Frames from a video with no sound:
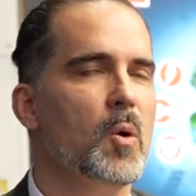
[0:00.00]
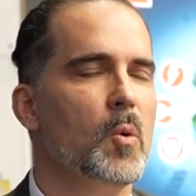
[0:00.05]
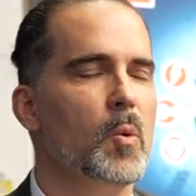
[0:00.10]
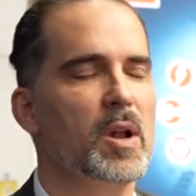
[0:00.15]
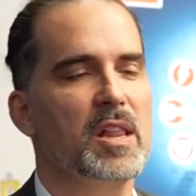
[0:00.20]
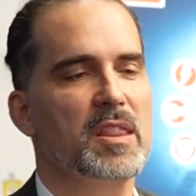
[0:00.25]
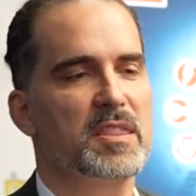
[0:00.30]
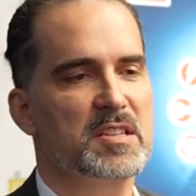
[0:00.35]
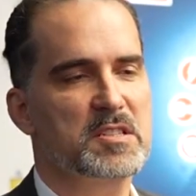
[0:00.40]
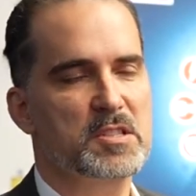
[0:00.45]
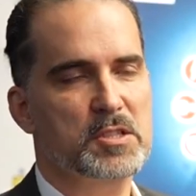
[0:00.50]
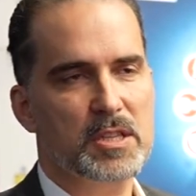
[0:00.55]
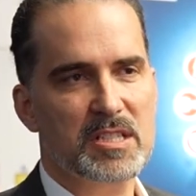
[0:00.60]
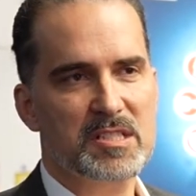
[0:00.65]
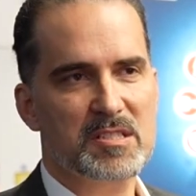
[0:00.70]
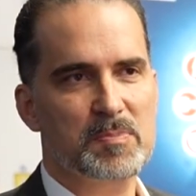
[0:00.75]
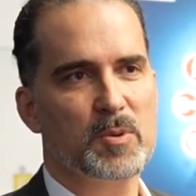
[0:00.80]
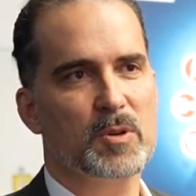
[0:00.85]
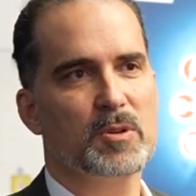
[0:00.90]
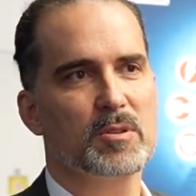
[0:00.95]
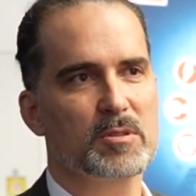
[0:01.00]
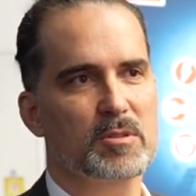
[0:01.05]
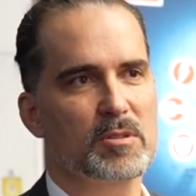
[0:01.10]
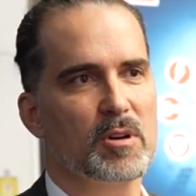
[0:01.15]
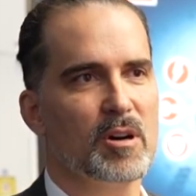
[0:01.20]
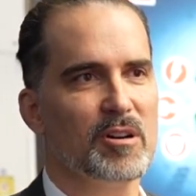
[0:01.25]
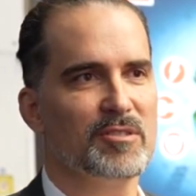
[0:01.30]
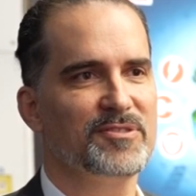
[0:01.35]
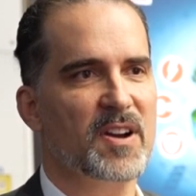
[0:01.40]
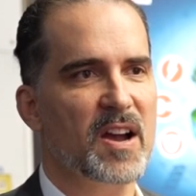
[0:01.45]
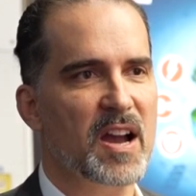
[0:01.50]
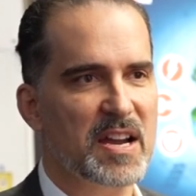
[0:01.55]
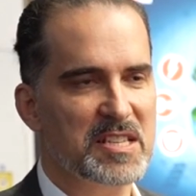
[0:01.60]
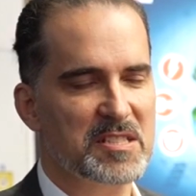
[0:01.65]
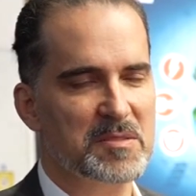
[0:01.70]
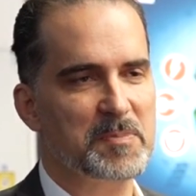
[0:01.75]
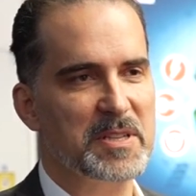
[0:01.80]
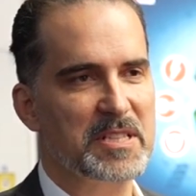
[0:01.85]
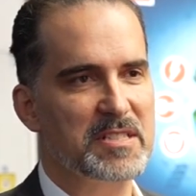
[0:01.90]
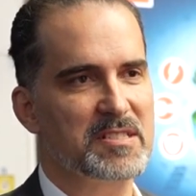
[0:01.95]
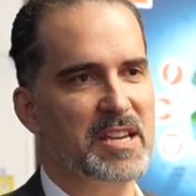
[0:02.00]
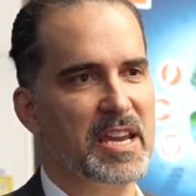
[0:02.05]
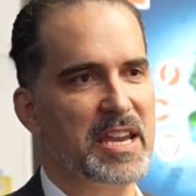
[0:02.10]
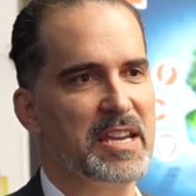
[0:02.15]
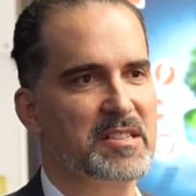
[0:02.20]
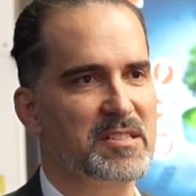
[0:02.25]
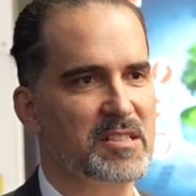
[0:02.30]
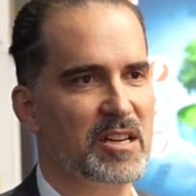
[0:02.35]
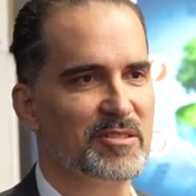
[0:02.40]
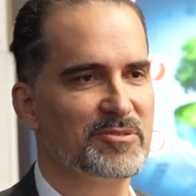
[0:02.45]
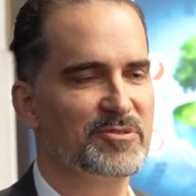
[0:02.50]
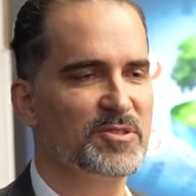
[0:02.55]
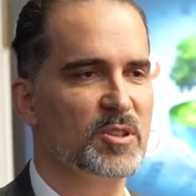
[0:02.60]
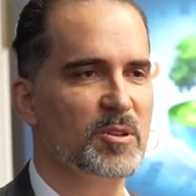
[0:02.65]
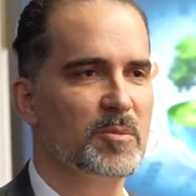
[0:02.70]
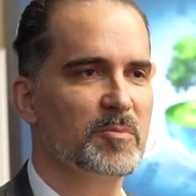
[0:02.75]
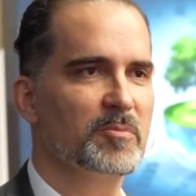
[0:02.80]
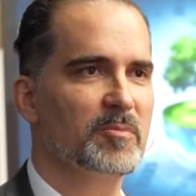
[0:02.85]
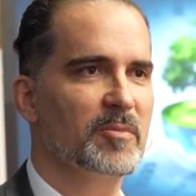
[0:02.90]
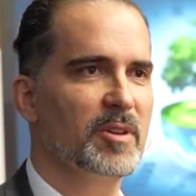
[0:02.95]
Well, the transport of high-speed data from